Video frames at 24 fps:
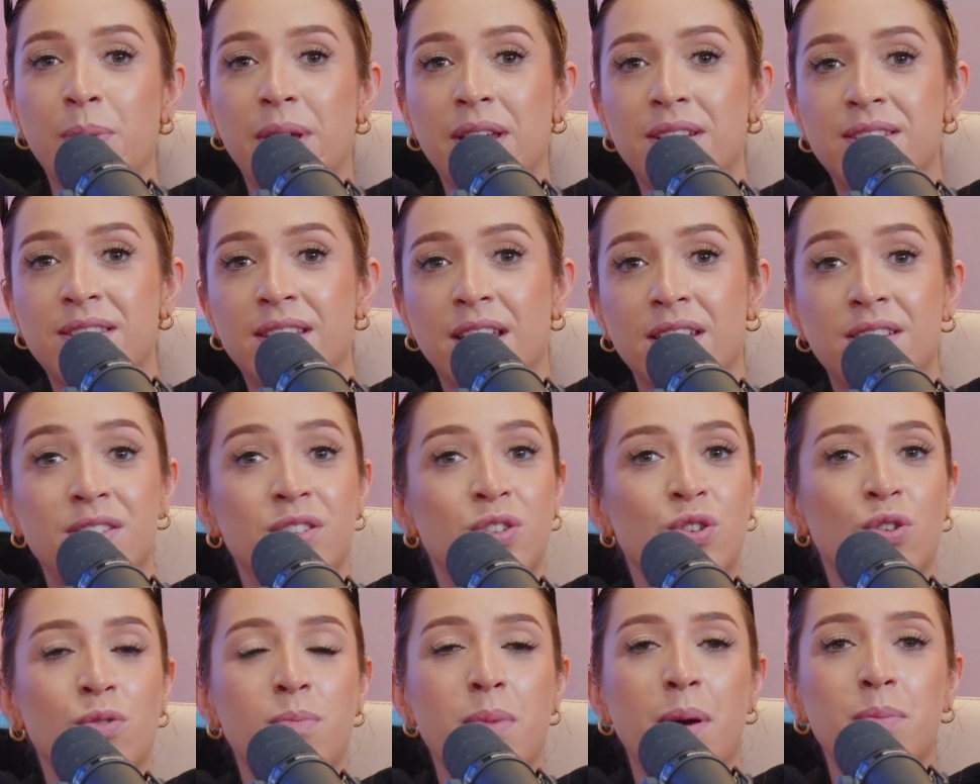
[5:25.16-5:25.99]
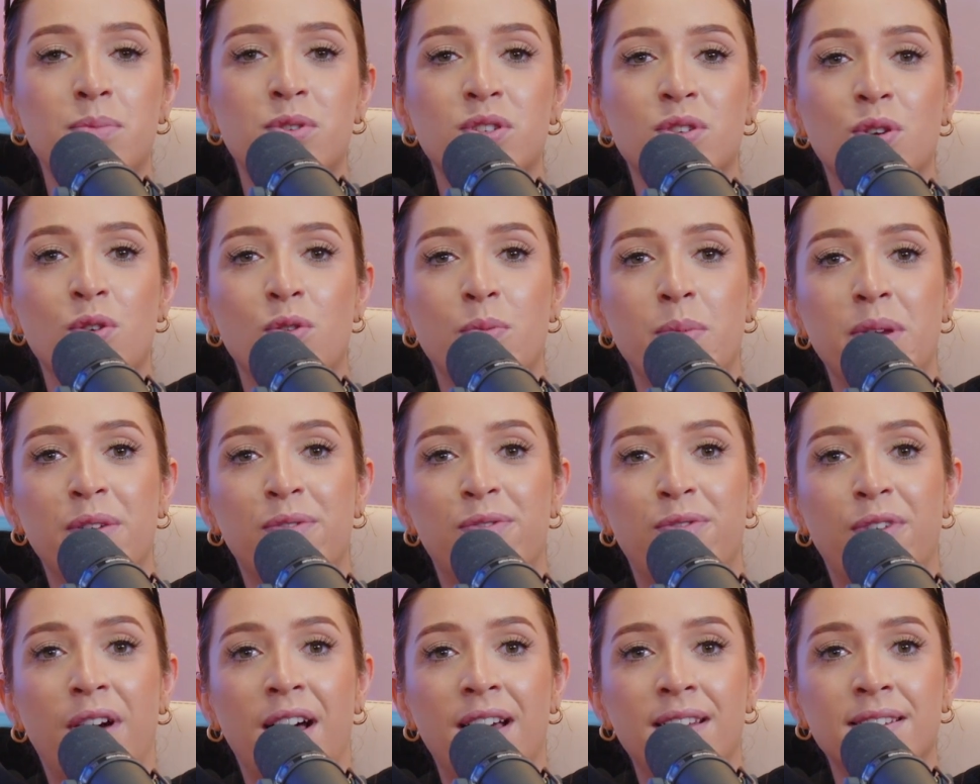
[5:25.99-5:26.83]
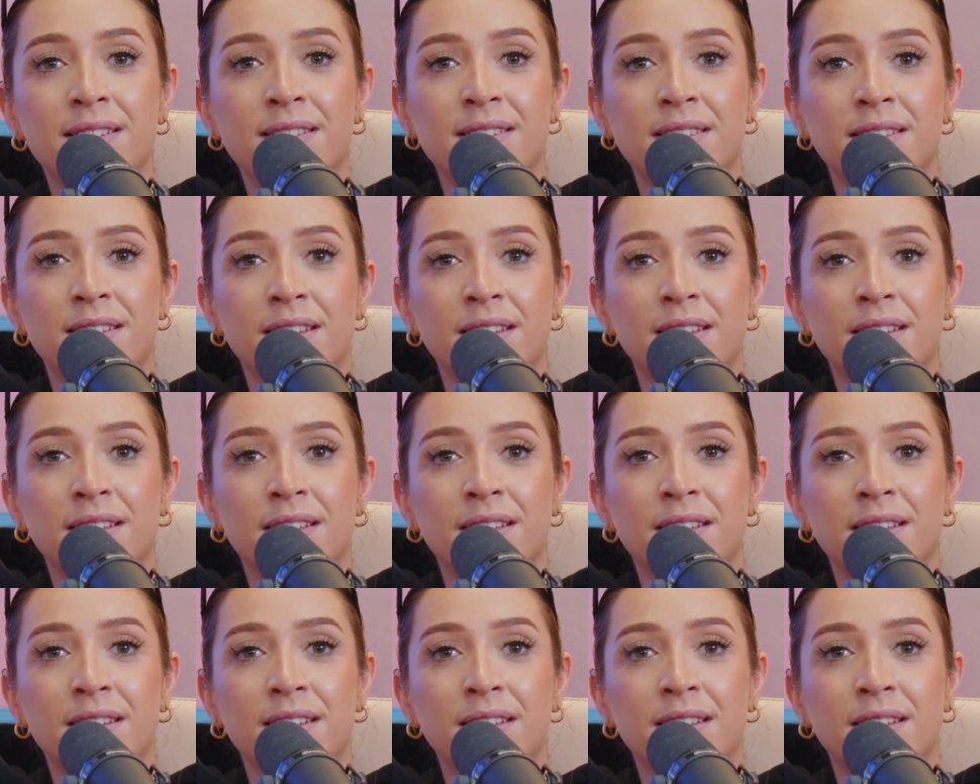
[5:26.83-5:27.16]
to me and said, did your mum just call me fat?